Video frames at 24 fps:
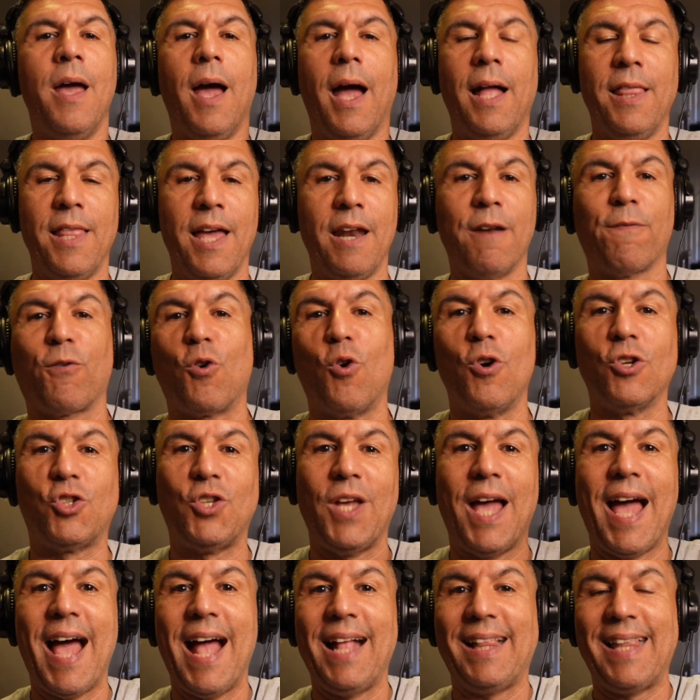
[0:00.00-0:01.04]
And then, of course,
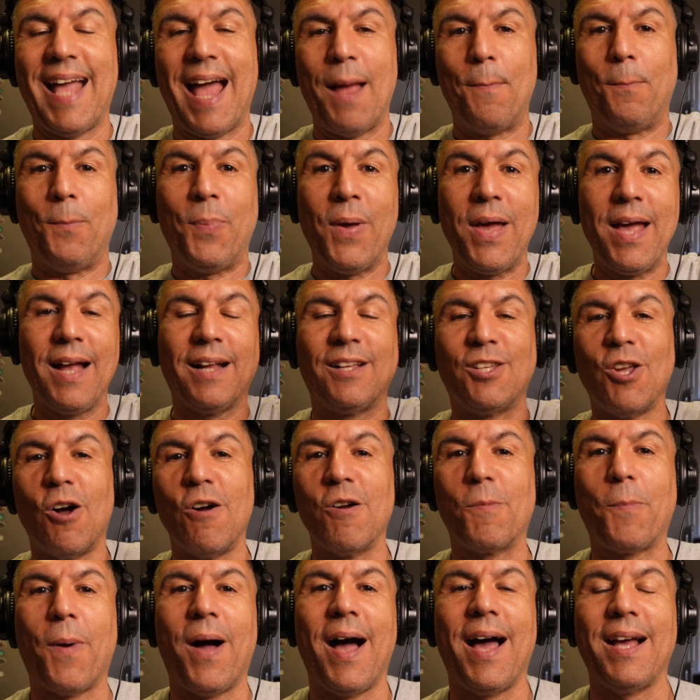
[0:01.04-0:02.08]
you had that big
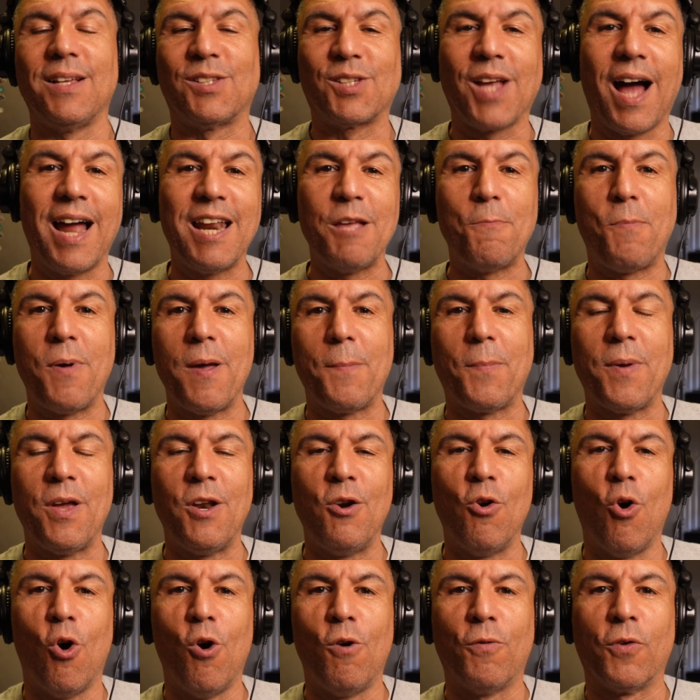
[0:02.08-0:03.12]
dunk by Scottie
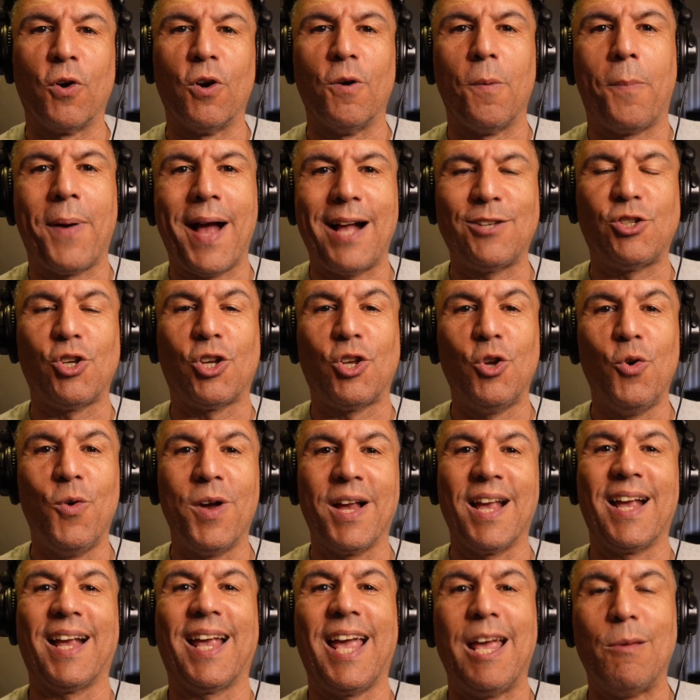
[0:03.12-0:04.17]
Pippen over Patrick
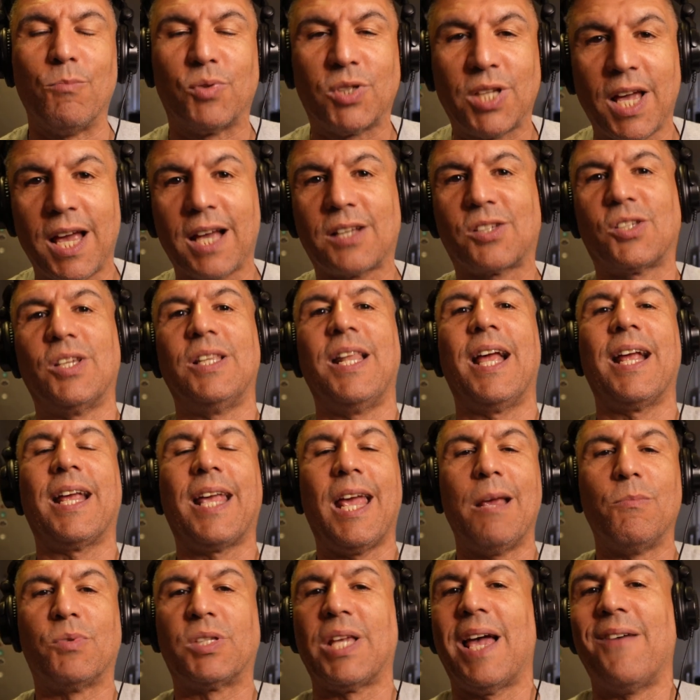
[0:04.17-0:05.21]
Ewing in Game six, and then
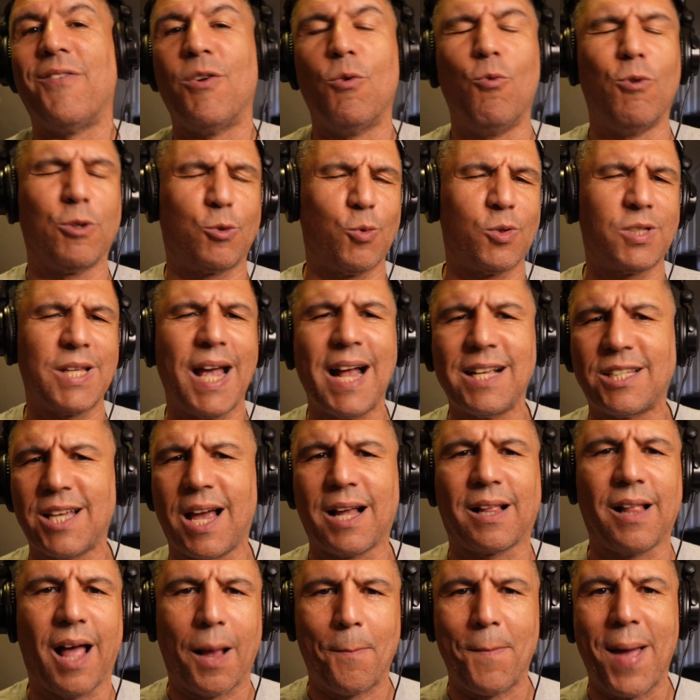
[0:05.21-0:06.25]
Game seven, which was
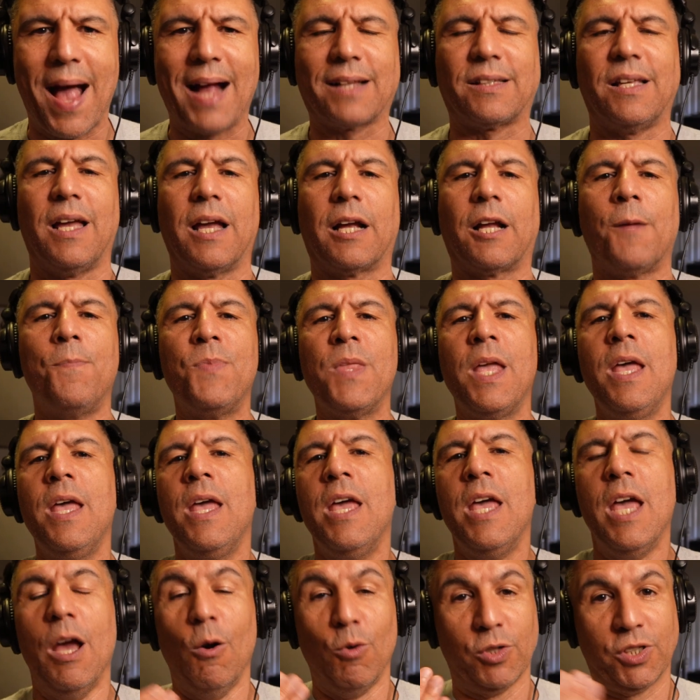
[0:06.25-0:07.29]
anticlimactic.
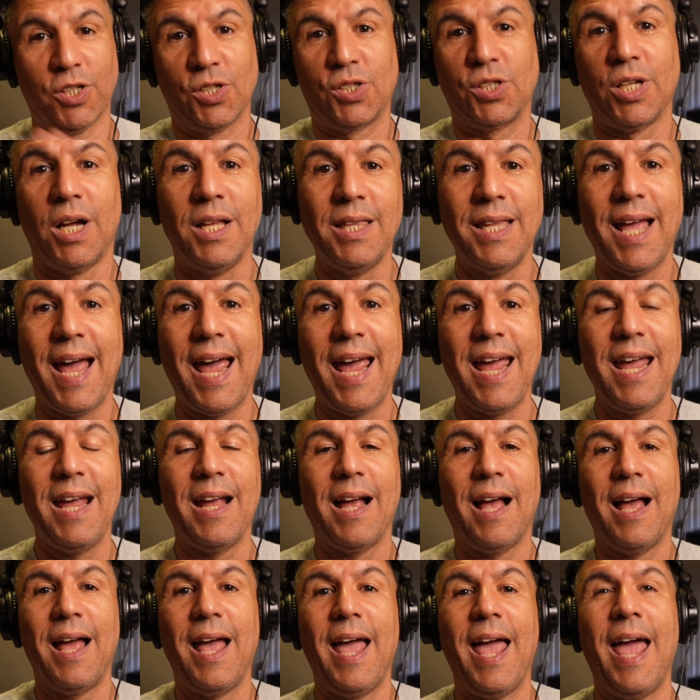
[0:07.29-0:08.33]
It was a
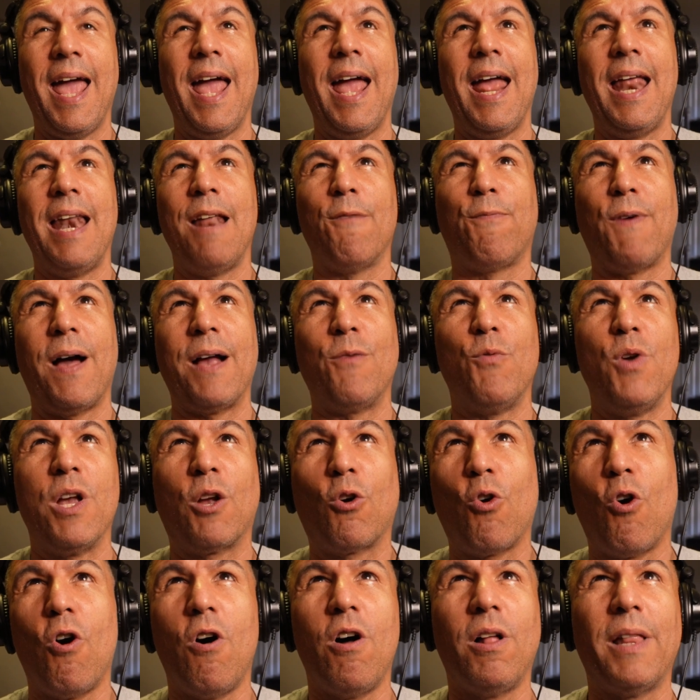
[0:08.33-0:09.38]
Sunday, and if I
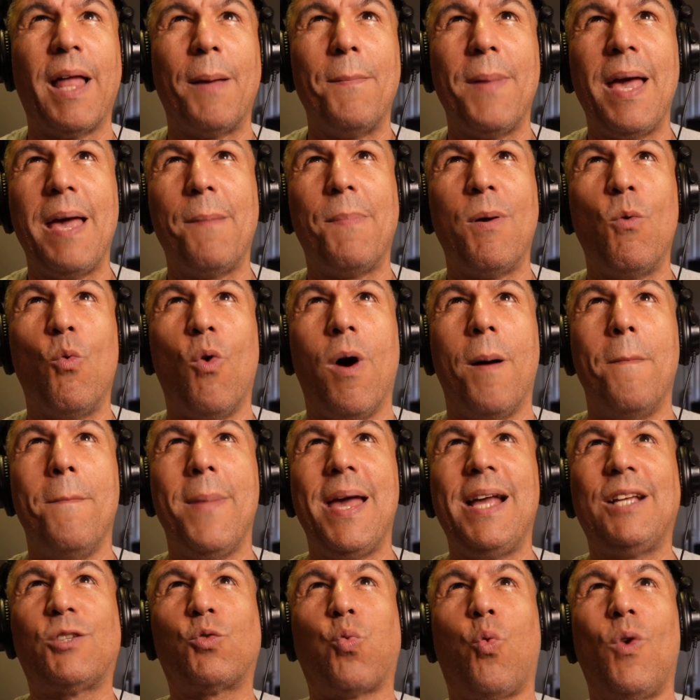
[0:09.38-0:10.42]
recall, that may have been, what,
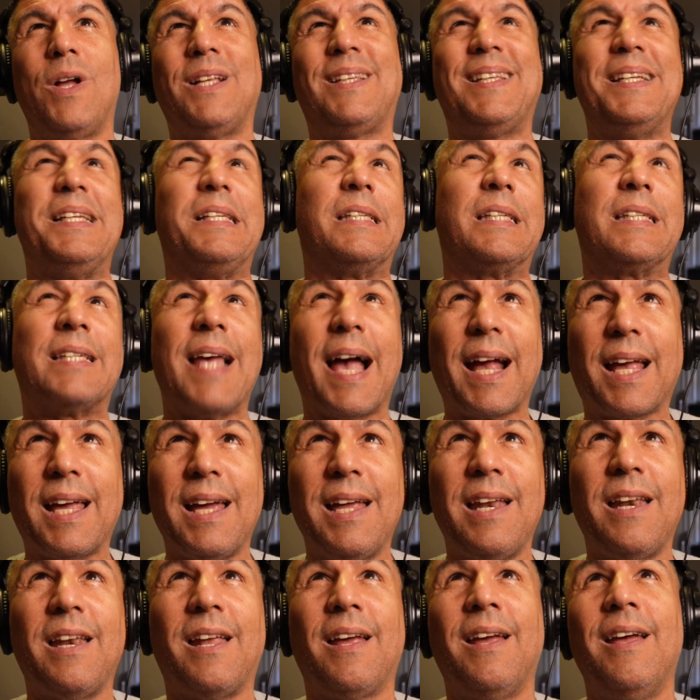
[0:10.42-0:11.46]
May
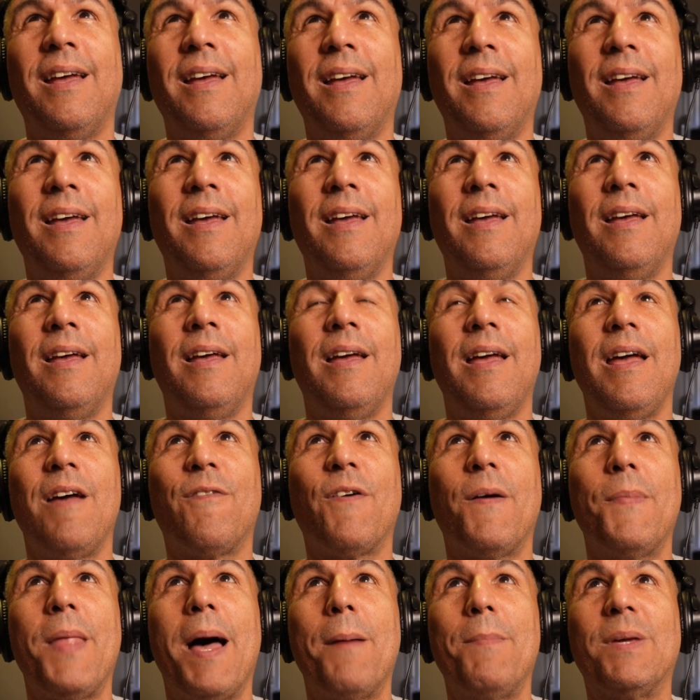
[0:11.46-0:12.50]
twenty-second, if
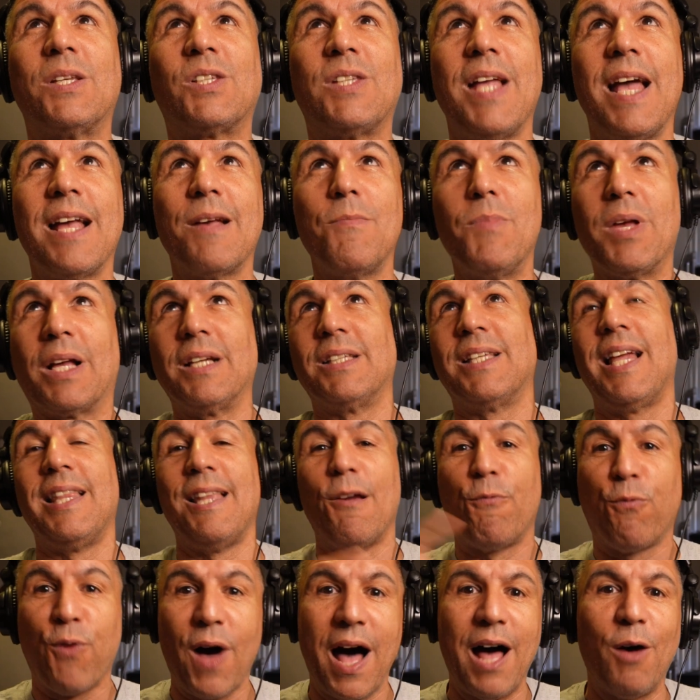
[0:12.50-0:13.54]
I'm not mistaken, because then
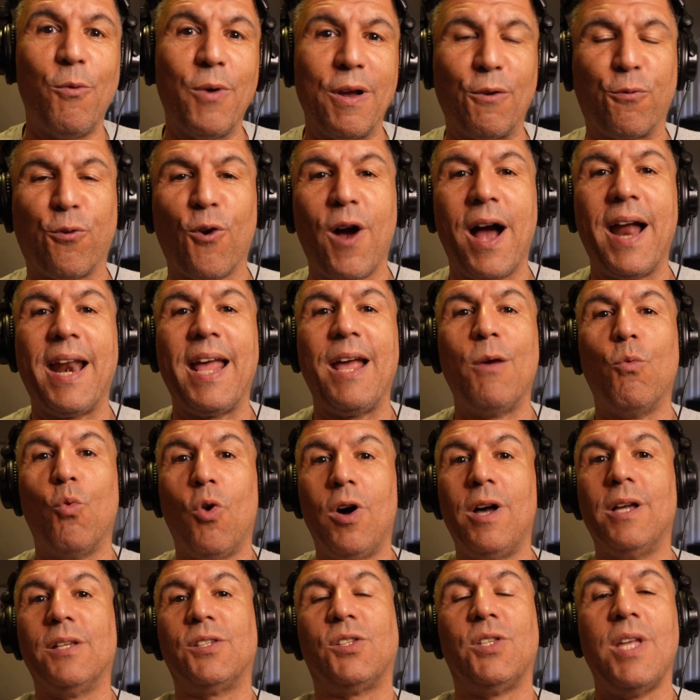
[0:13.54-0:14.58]
the following Friday
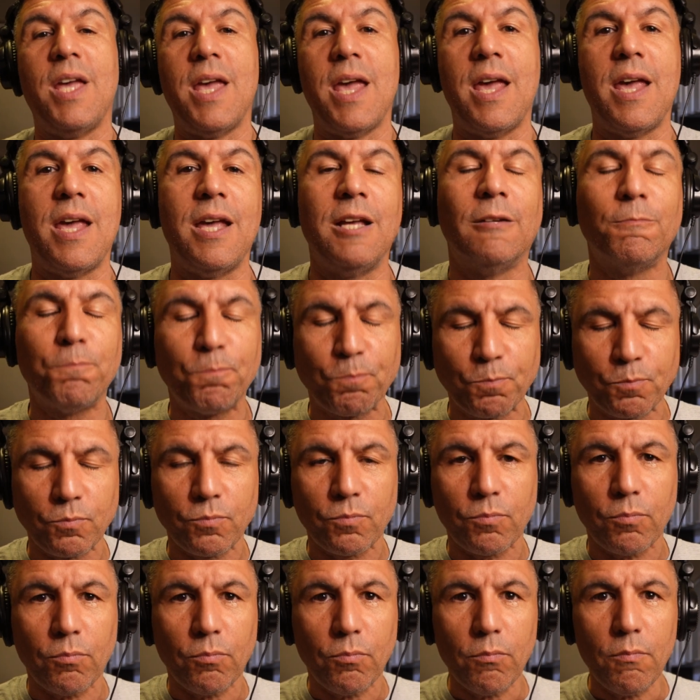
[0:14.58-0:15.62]
was the
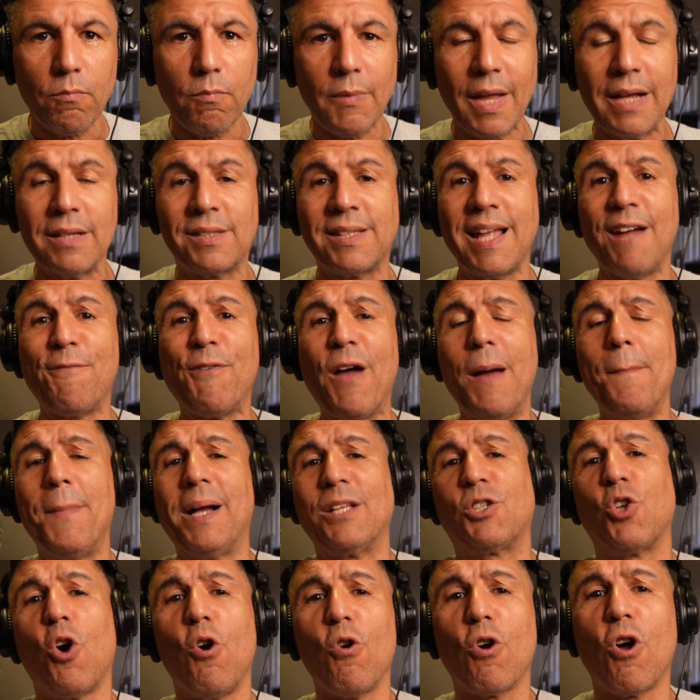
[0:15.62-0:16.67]
Stéphane
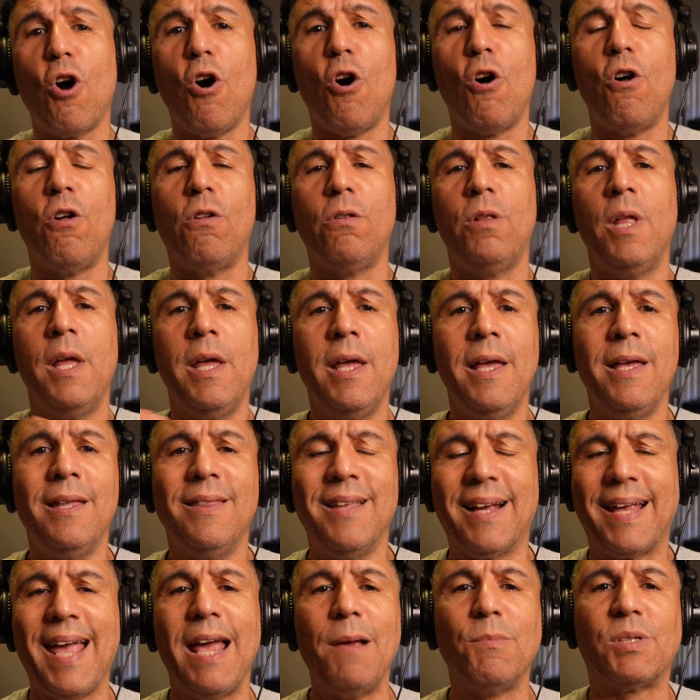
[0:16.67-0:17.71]
Matteau goal,
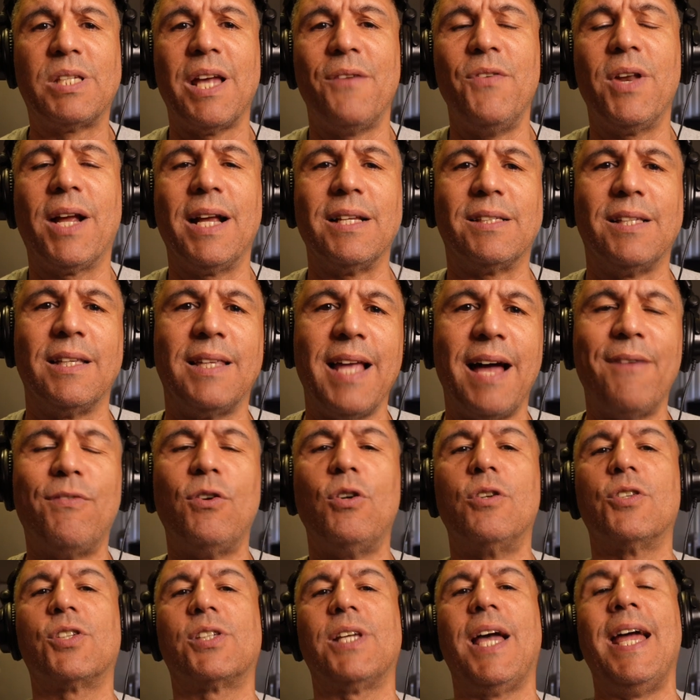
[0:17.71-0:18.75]
the game seven against the
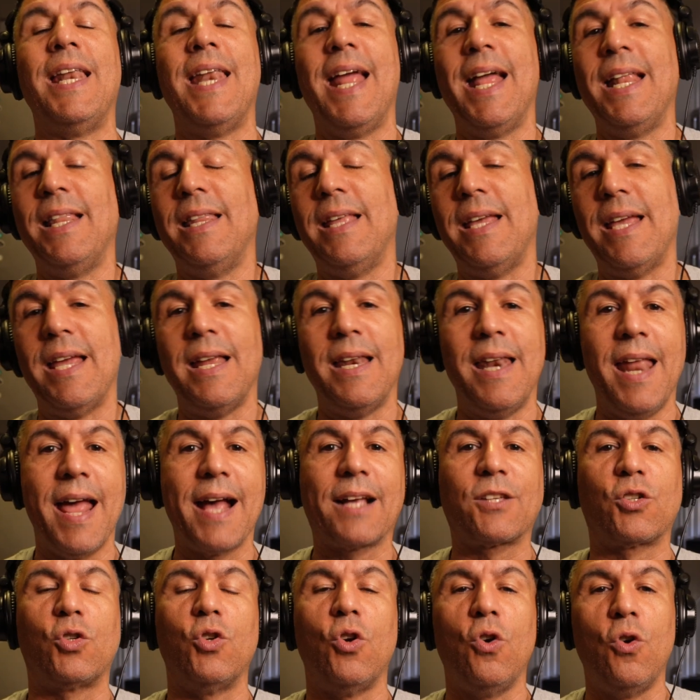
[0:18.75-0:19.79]
Devils, and then the
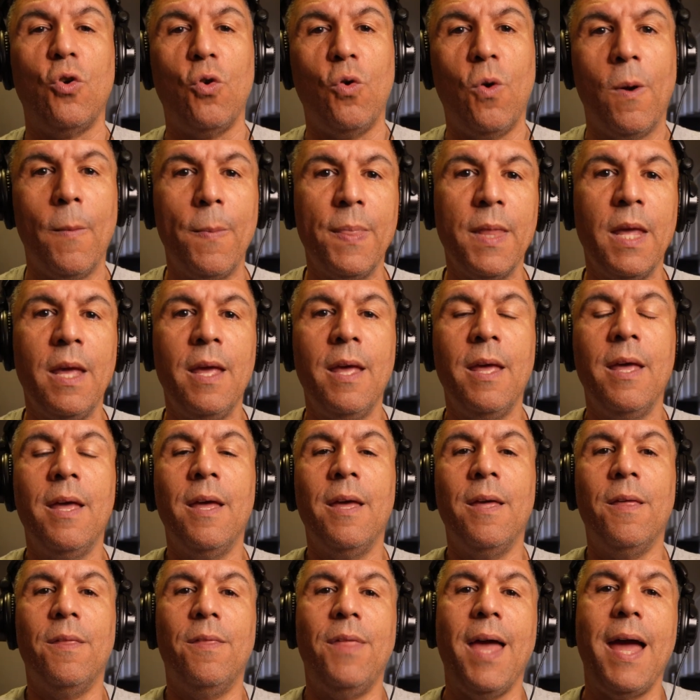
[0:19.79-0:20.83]
Knicks, who
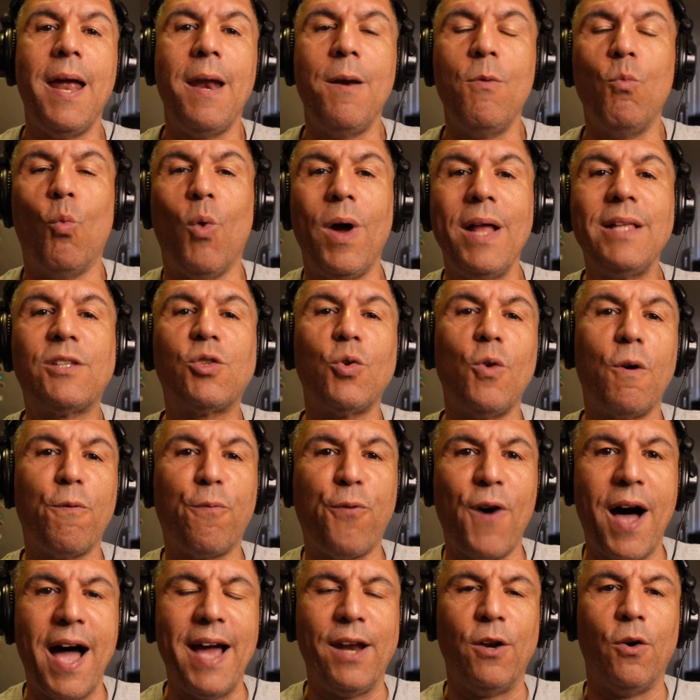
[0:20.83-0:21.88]
then went to a
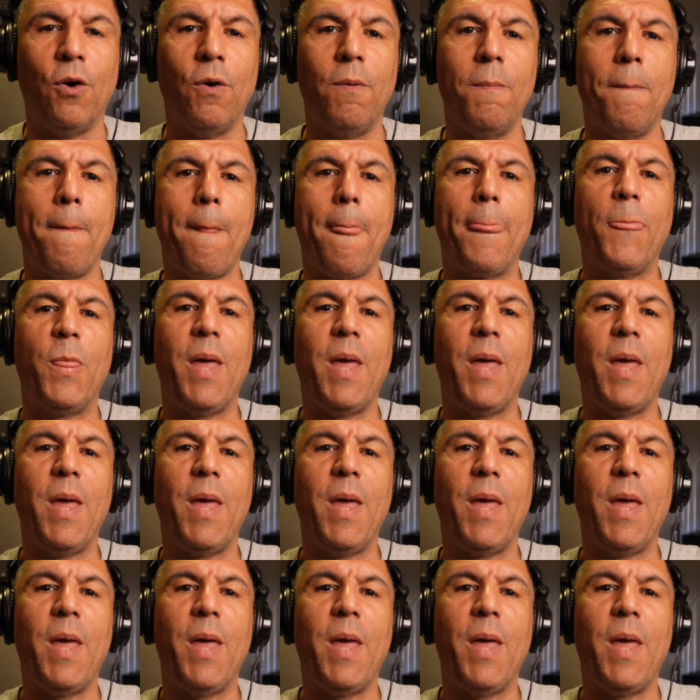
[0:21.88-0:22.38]
final,